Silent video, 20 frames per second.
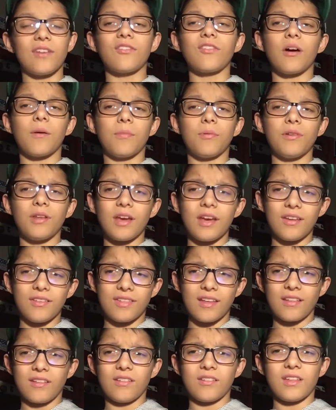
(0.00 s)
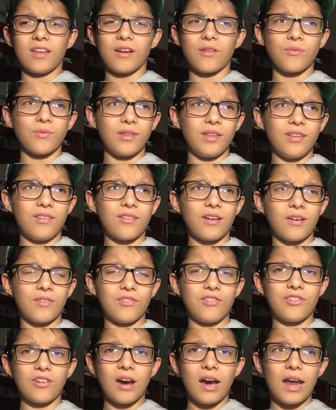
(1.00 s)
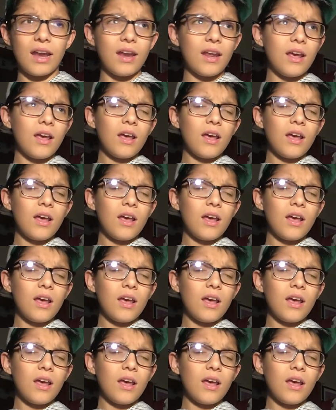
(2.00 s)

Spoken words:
couple days. That looked like a really tough shot.